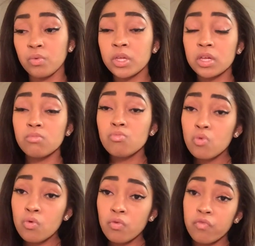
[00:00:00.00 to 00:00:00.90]
we can
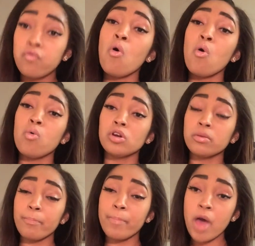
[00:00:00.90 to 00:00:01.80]
move
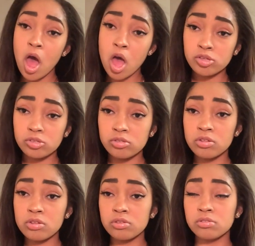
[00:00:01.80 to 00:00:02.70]
forward past
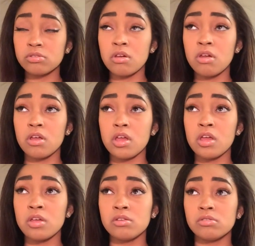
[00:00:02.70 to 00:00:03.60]
this,
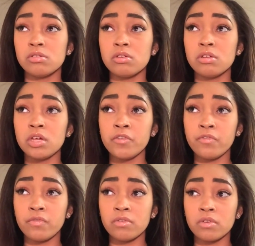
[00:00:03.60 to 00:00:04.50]
and if
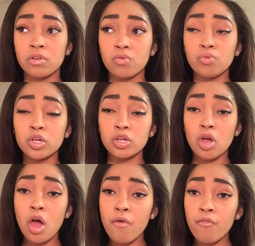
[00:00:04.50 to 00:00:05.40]
we could
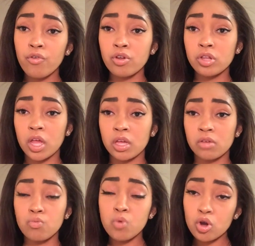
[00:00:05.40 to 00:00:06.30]
ever, like,
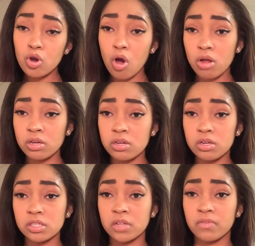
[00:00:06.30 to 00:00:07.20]
work on it
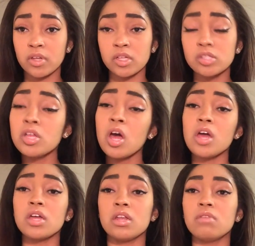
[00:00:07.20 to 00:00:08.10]
and stuff like
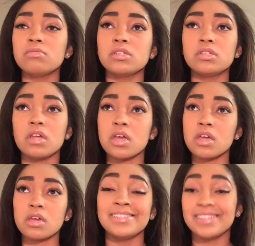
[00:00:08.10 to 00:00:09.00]
that." And I was just
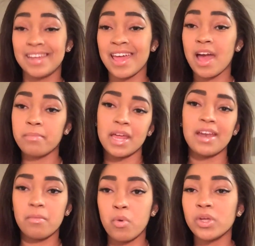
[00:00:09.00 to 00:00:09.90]
like, today I'm not
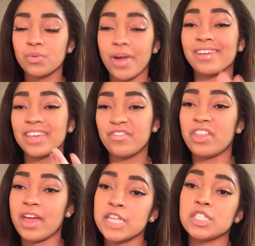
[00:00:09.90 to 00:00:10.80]
at a point where I can give you
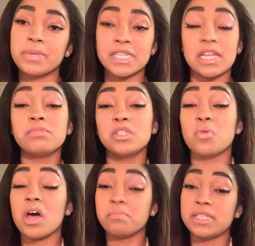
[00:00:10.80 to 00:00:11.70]
that answer because I'm
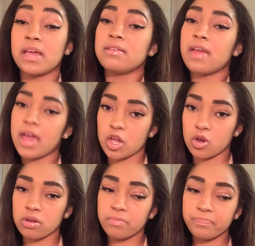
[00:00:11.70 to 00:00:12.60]
too upset and
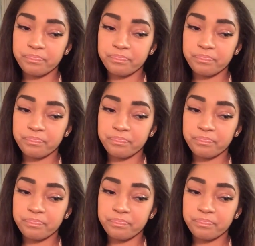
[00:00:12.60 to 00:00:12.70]
angry.